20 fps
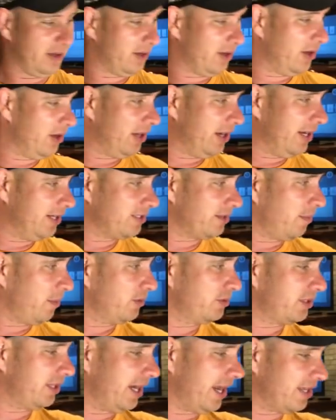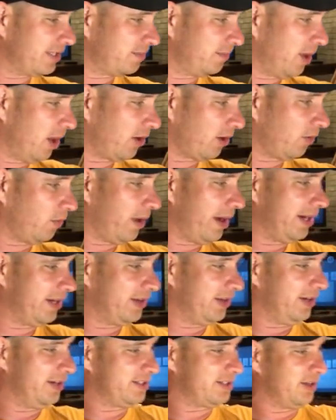goodies. I'm gonna send out some Lager Weight
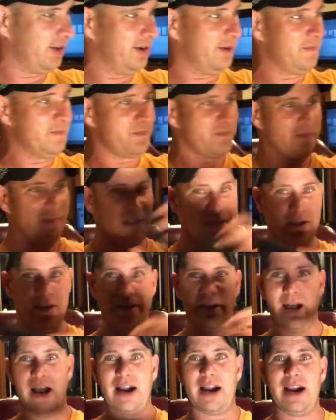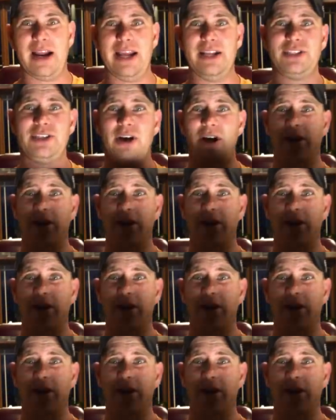goodies to them. I gotta get